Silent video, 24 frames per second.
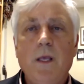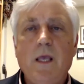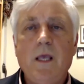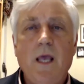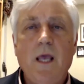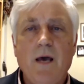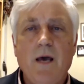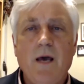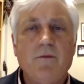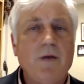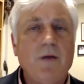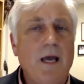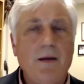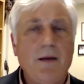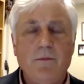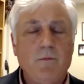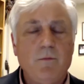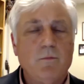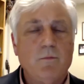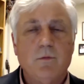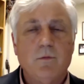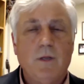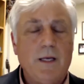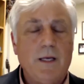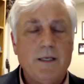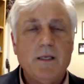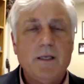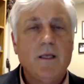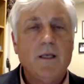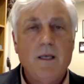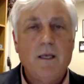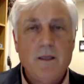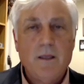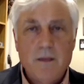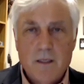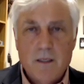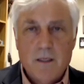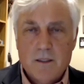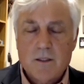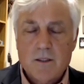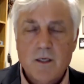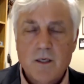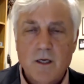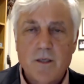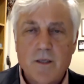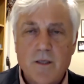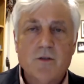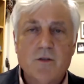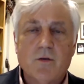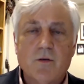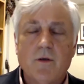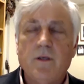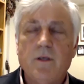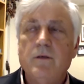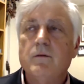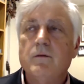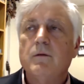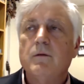have, like in this country,